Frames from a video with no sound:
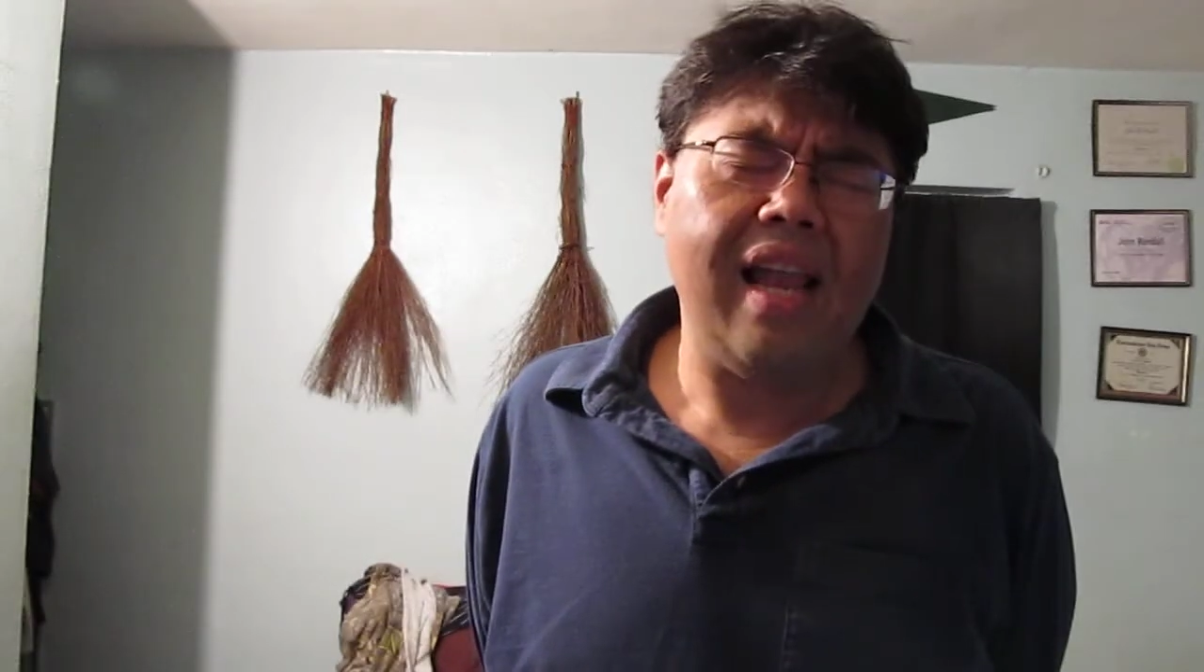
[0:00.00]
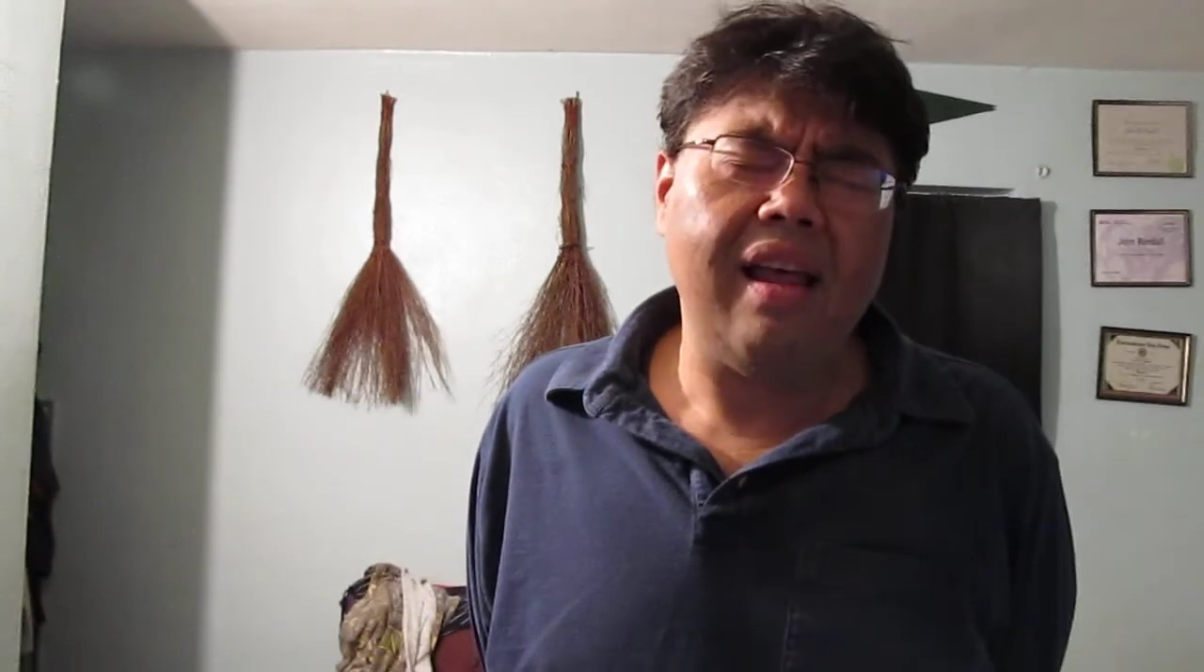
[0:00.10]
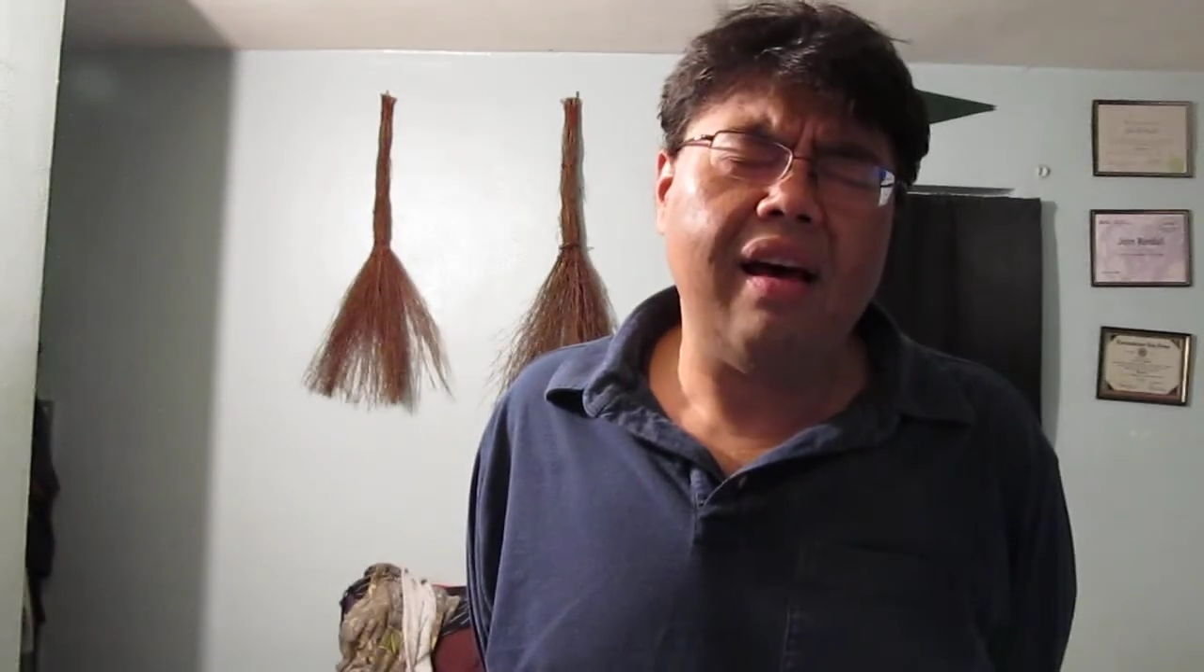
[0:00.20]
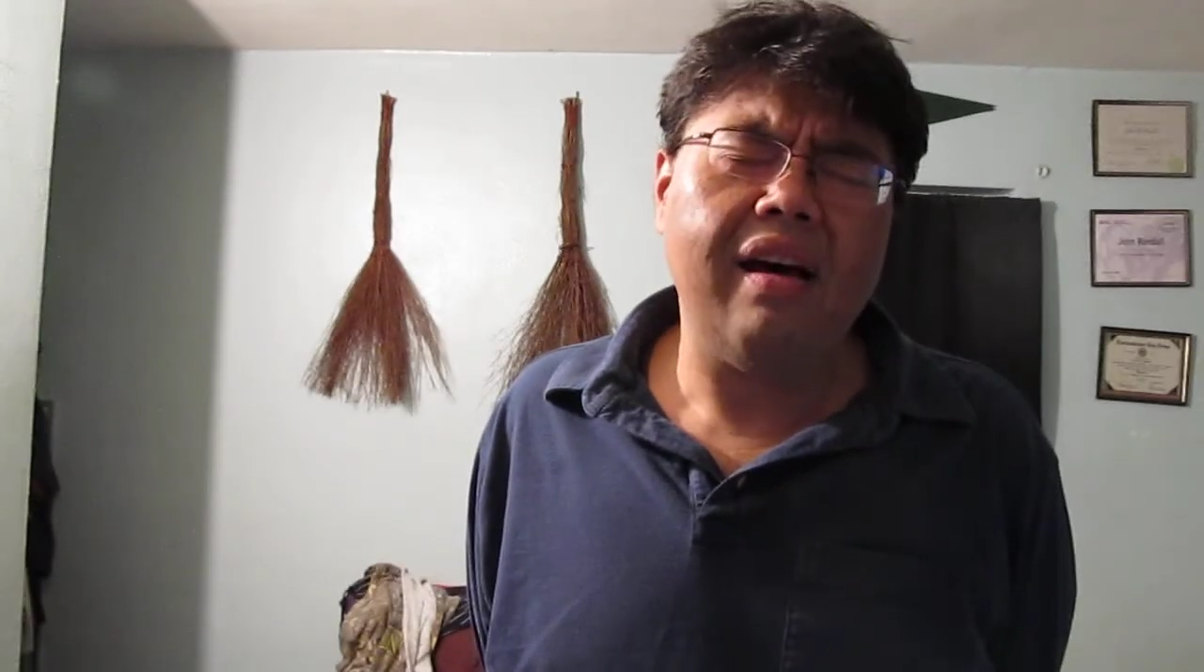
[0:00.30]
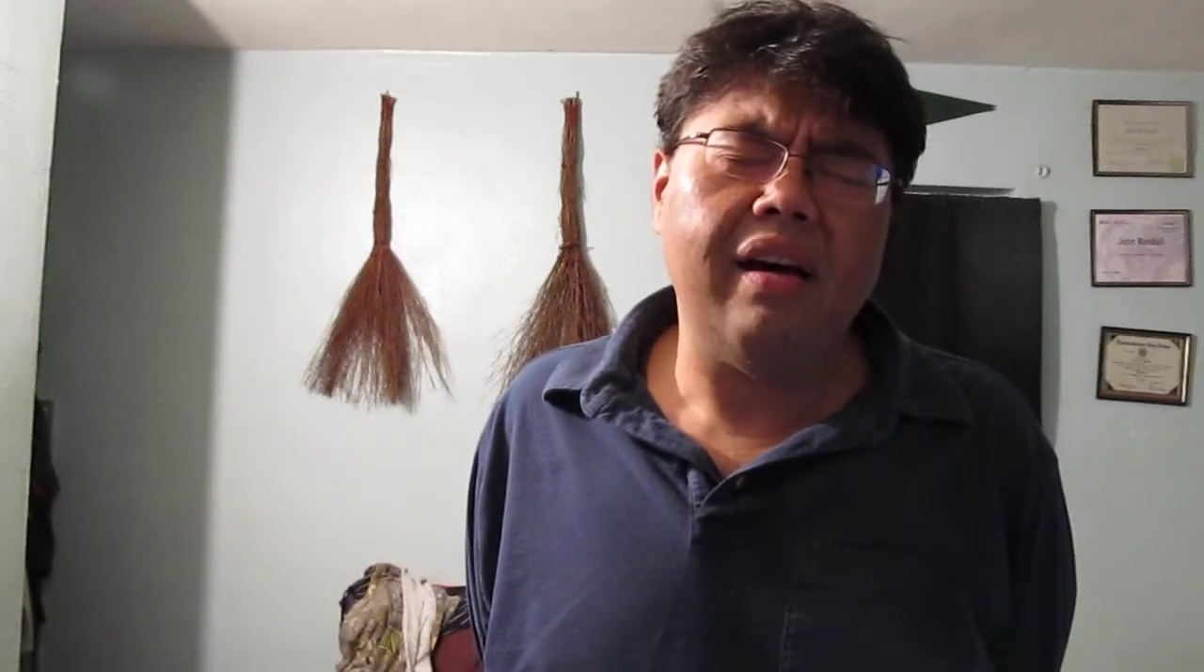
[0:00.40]

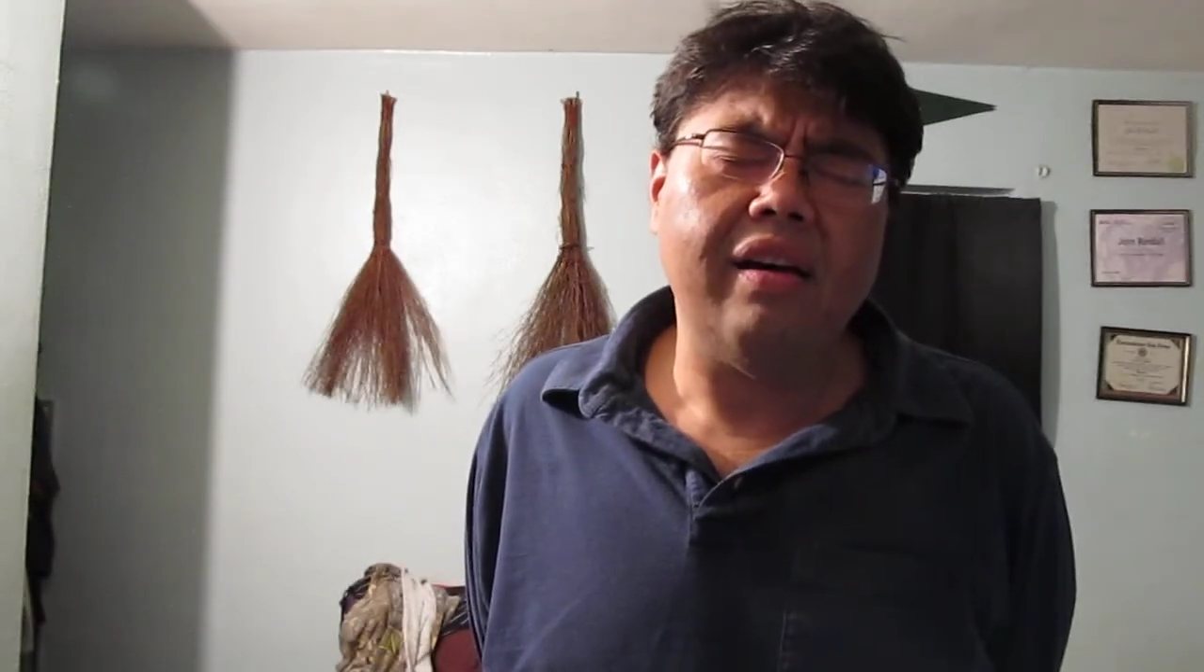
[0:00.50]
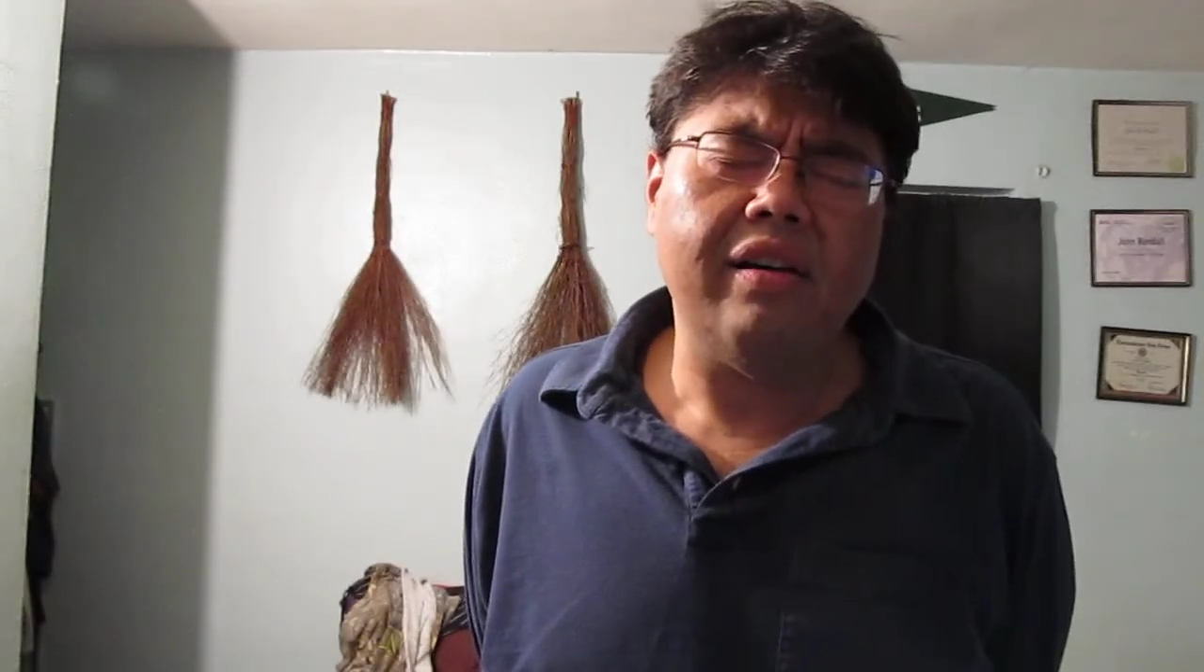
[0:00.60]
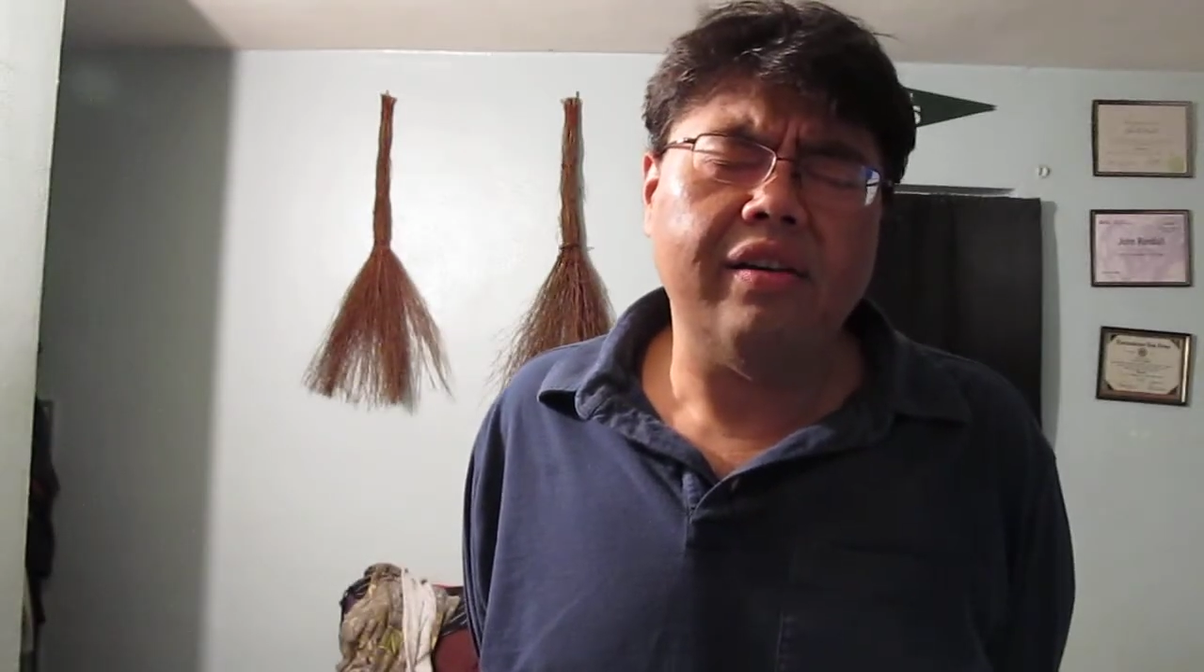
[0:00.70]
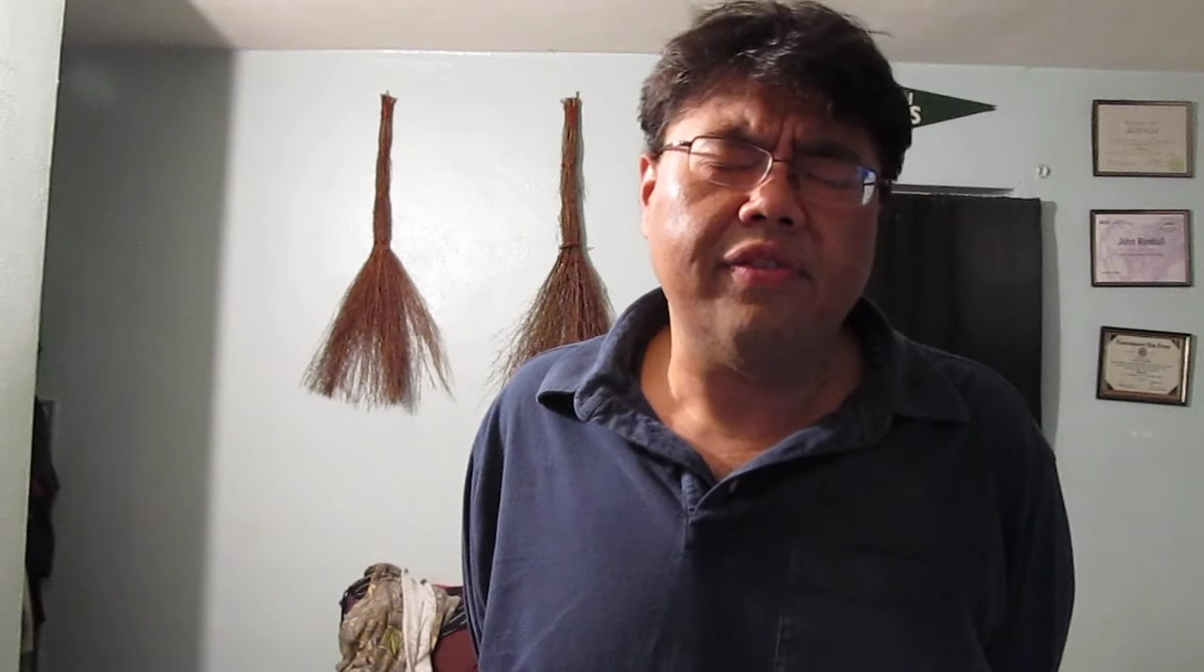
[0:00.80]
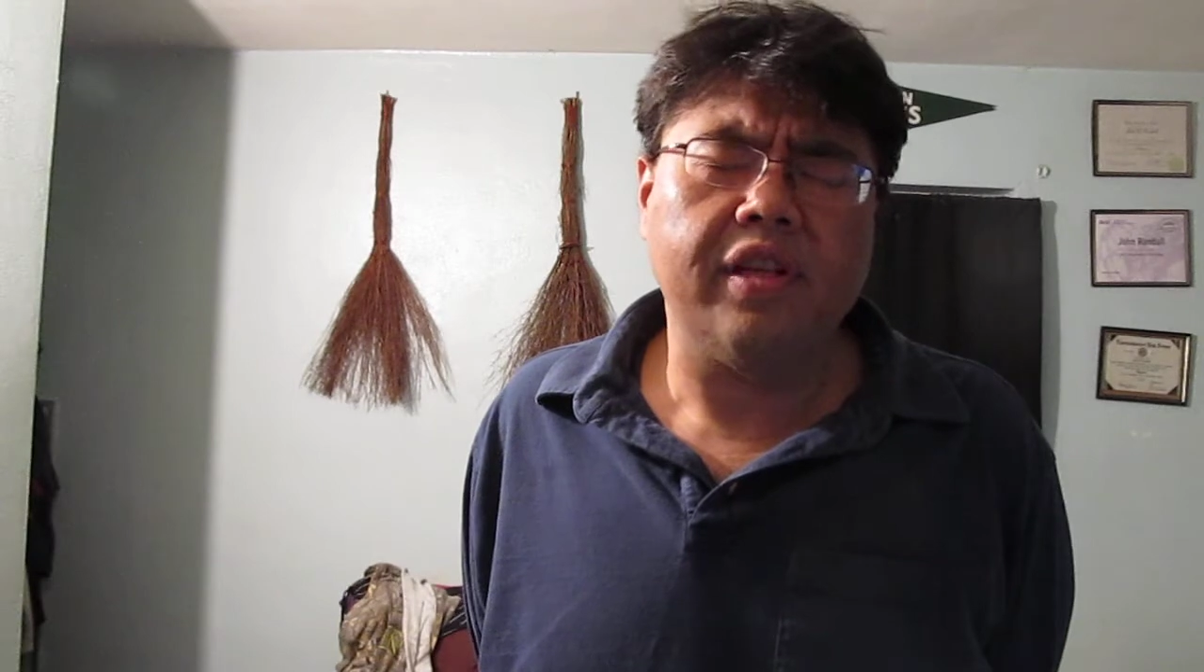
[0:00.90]
loved